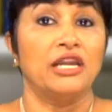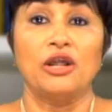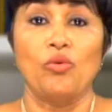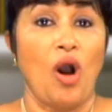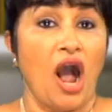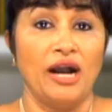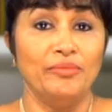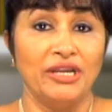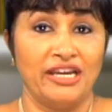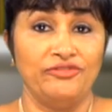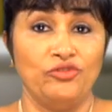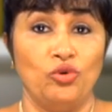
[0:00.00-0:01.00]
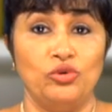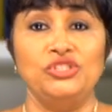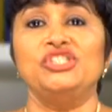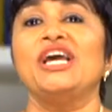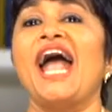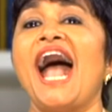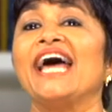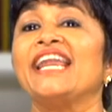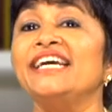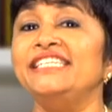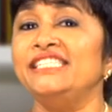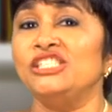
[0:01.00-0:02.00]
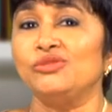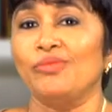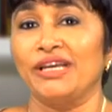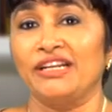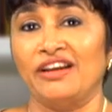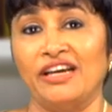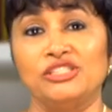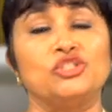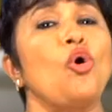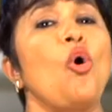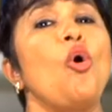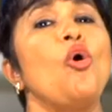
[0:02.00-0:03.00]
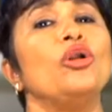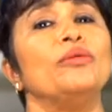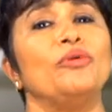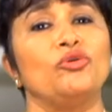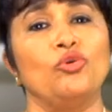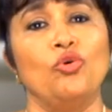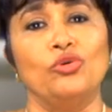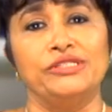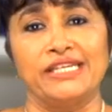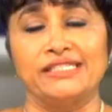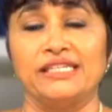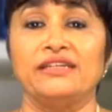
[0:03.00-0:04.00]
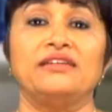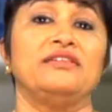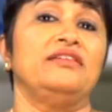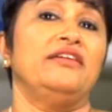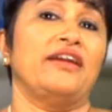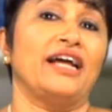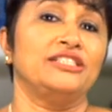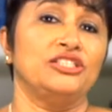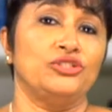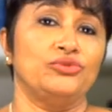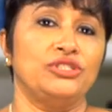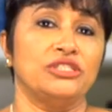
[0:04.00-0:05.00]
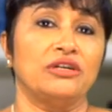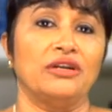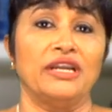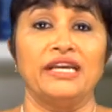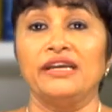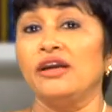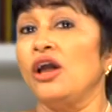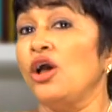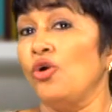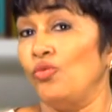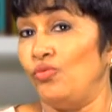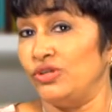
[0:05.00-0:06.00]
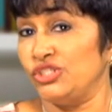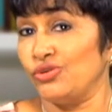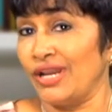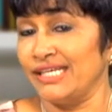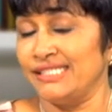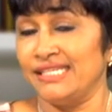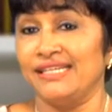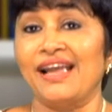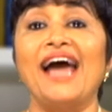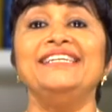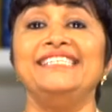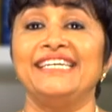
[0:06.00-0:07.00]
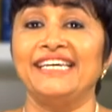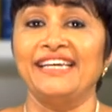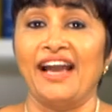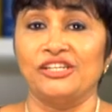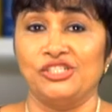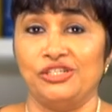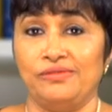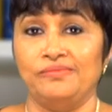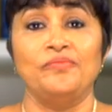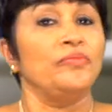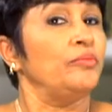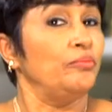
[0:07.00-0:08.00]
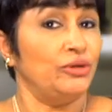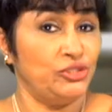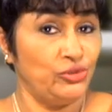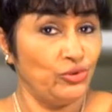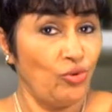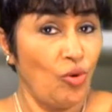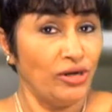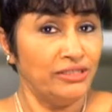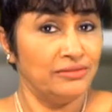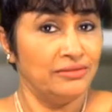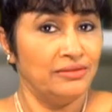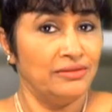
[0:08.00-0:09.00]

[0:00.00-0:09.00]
Now, I'm a life coach and I teach my clients all about goal setting, gratitude journaling, visualizing and taking action. But you know what?